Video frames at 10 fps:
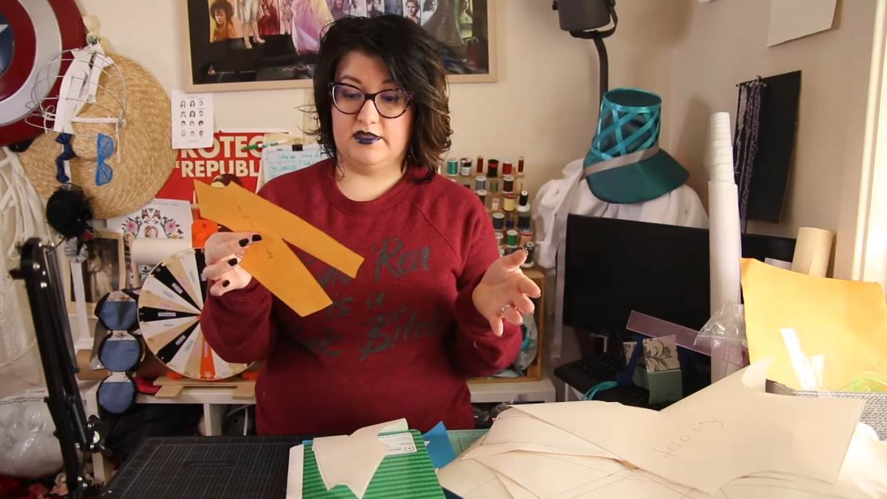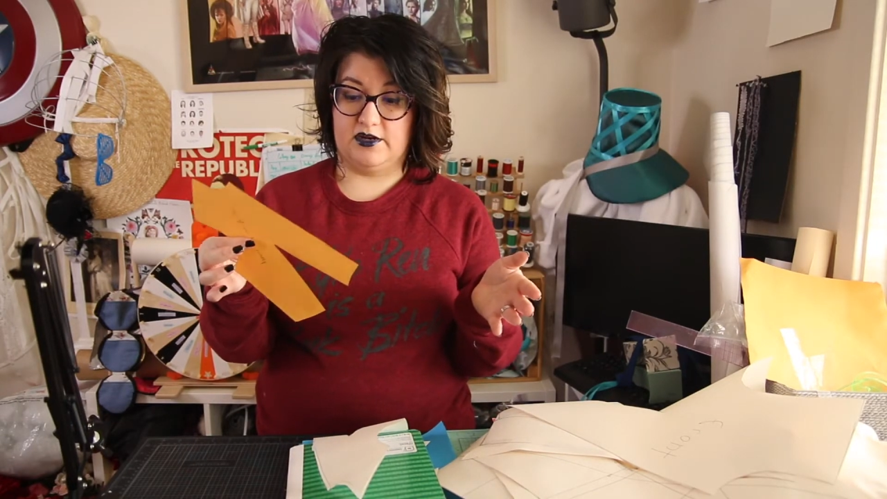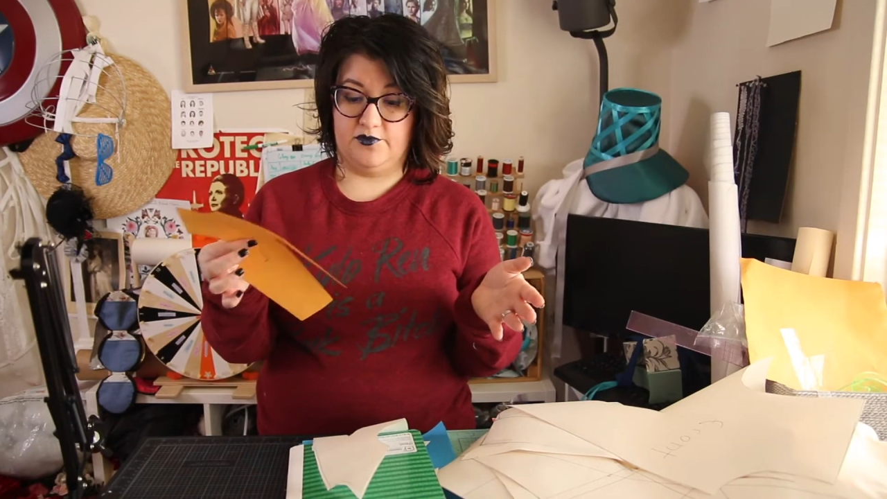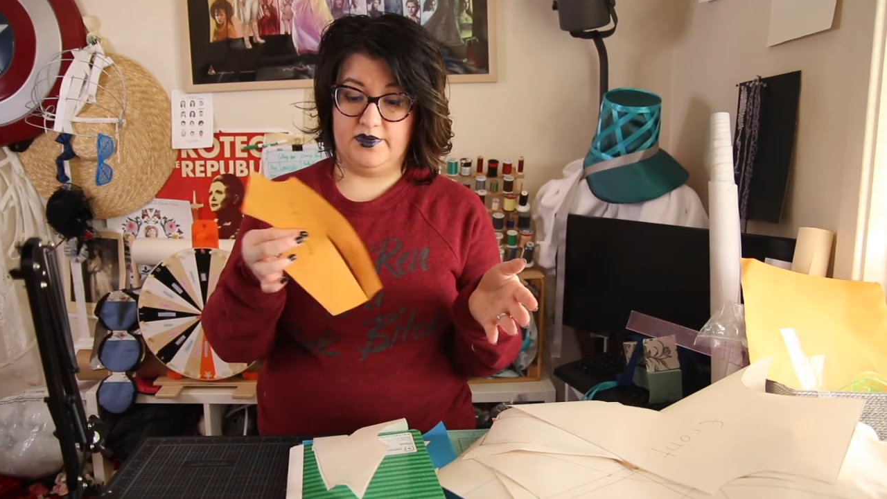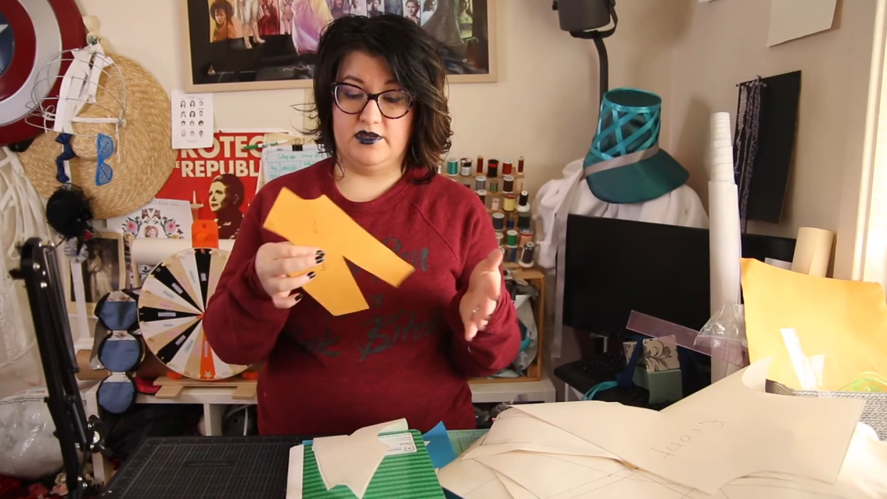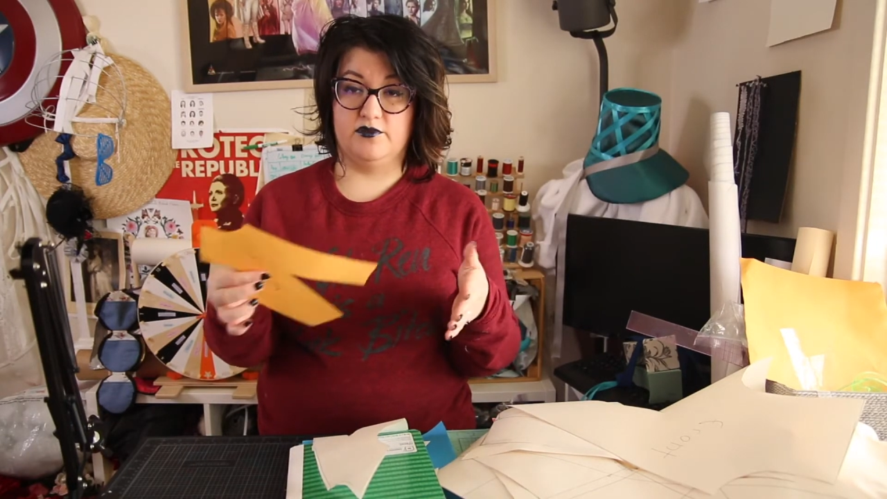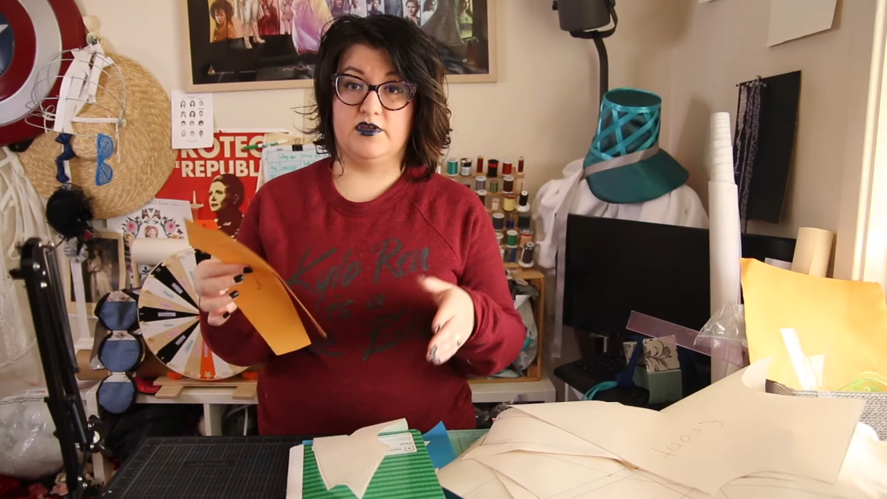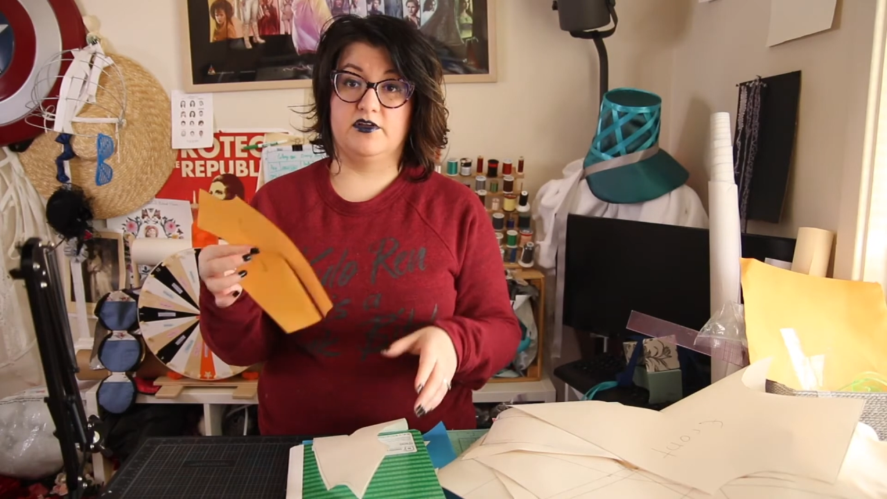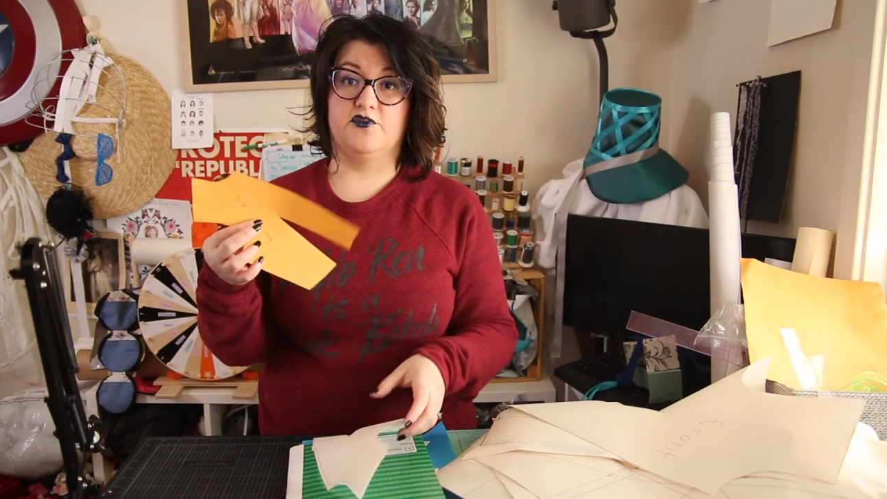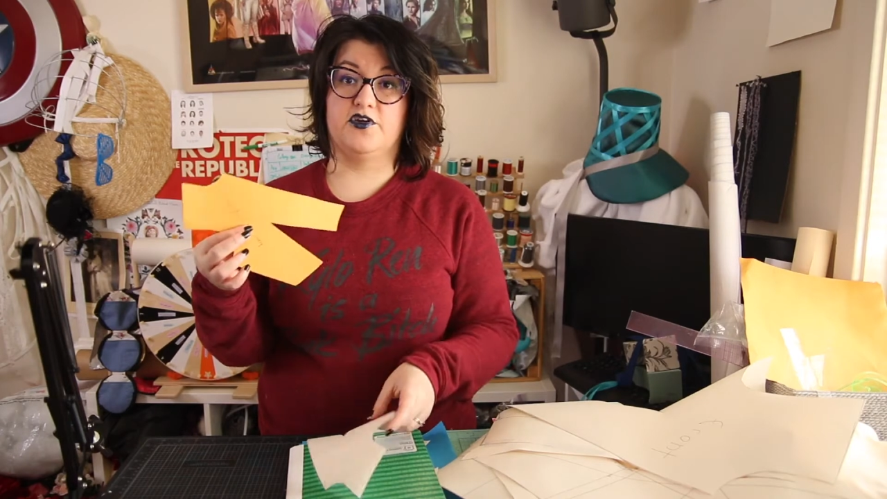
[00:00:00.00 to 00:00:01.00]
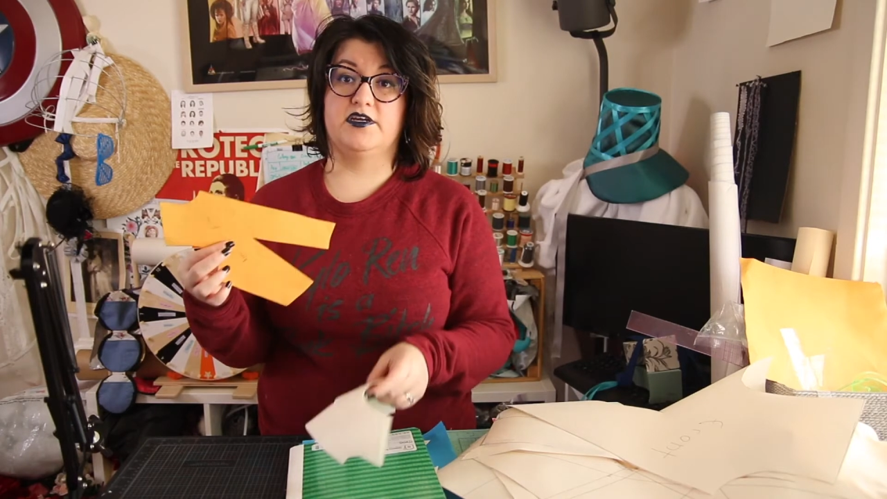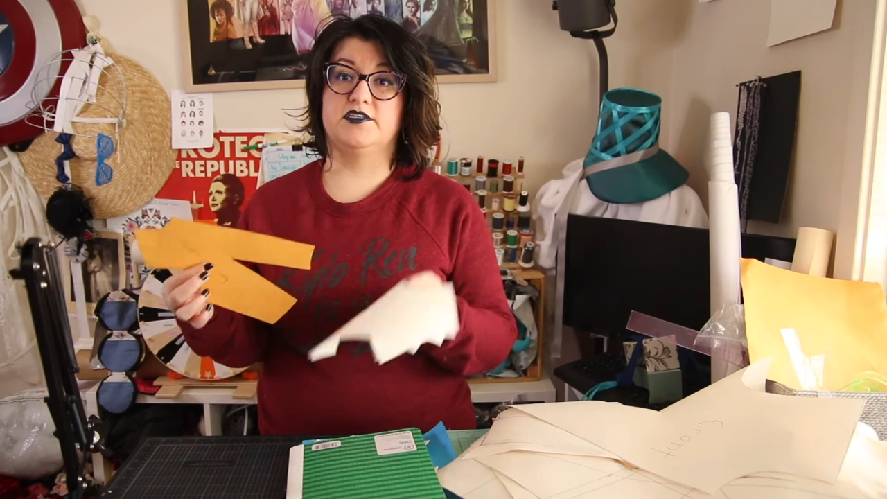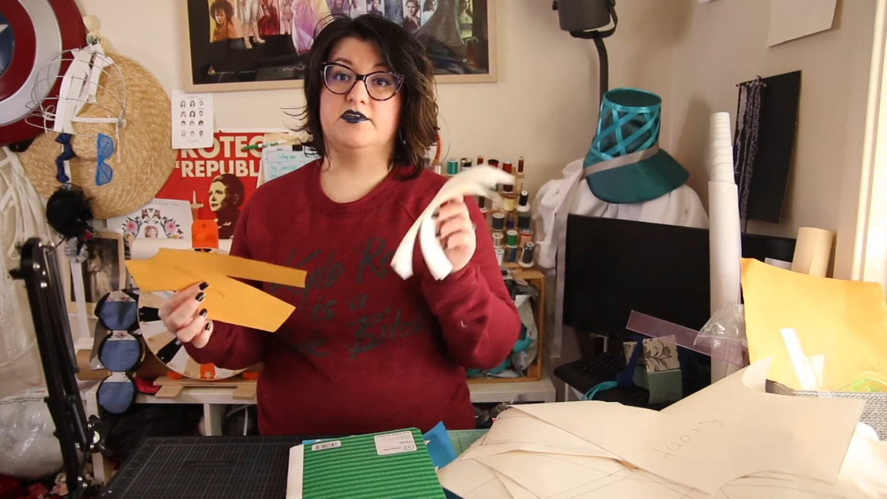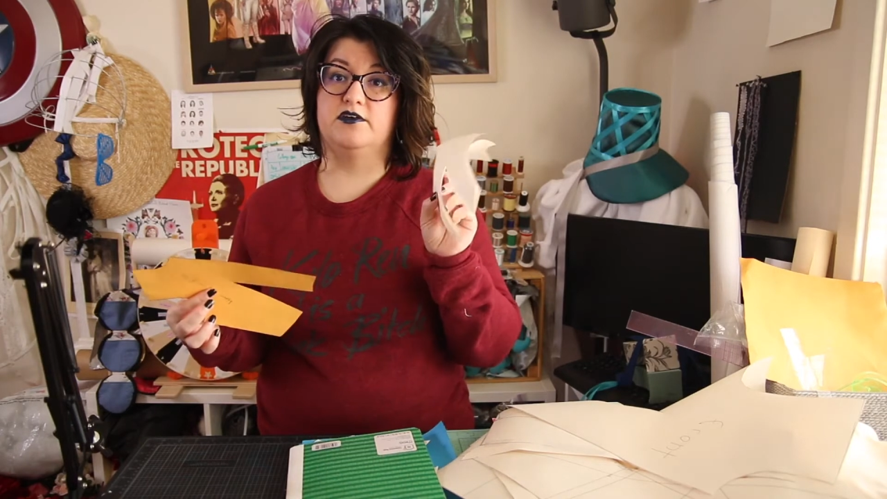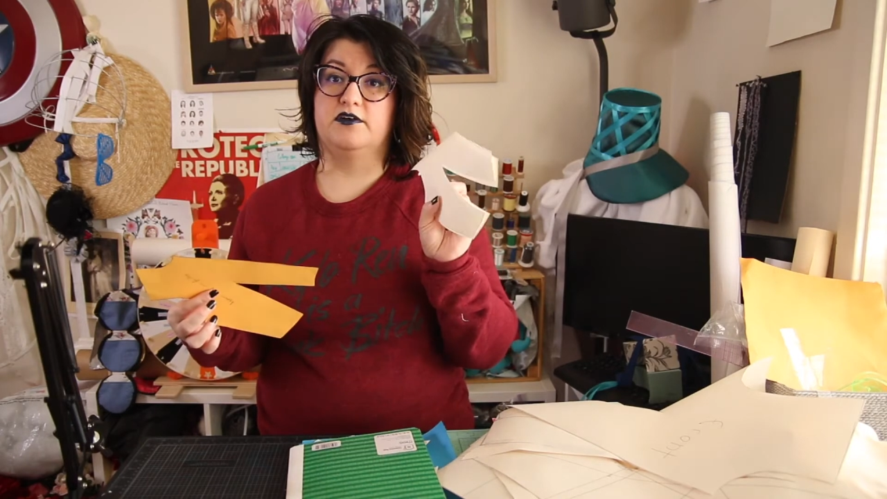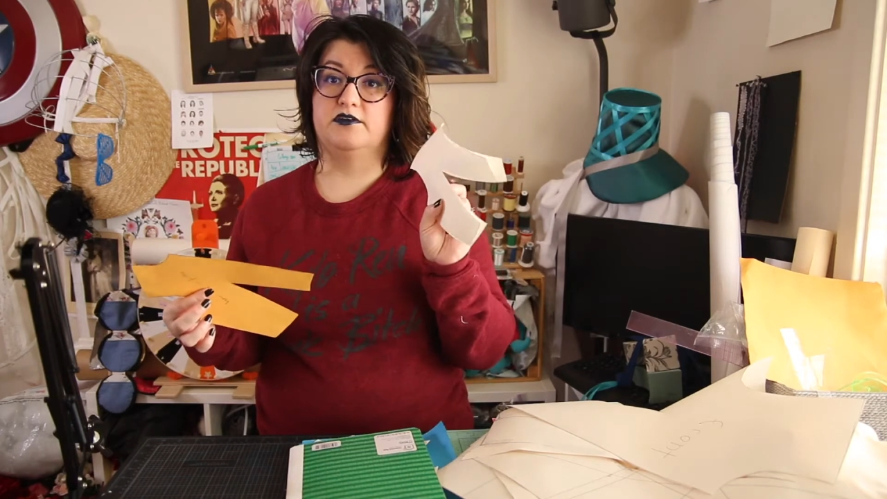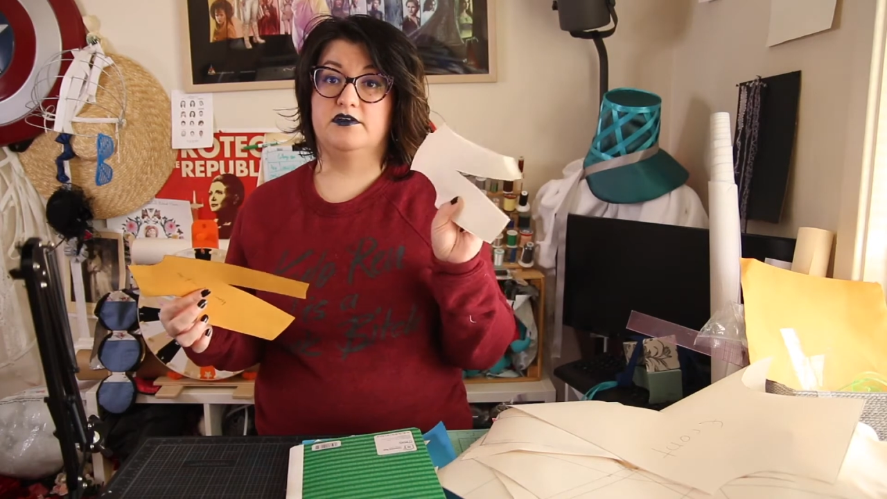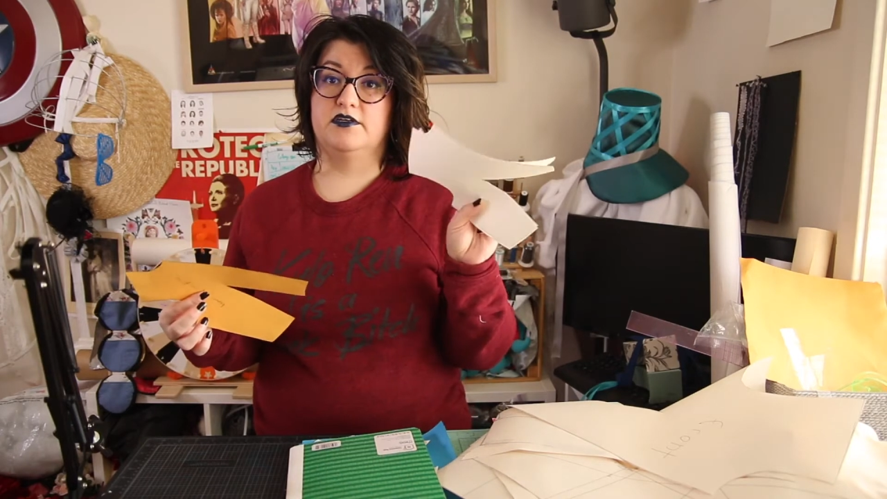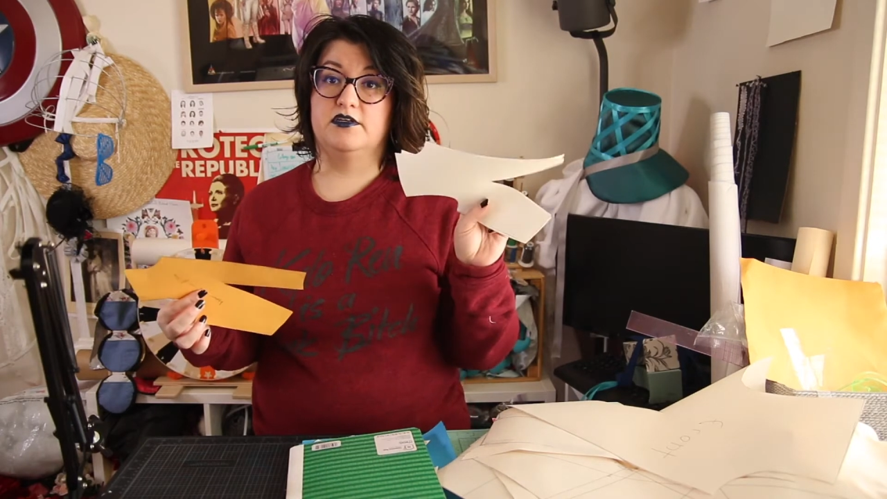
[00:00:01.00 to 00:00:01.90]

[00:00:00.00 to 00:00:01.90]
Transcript: that I'll be using to trace on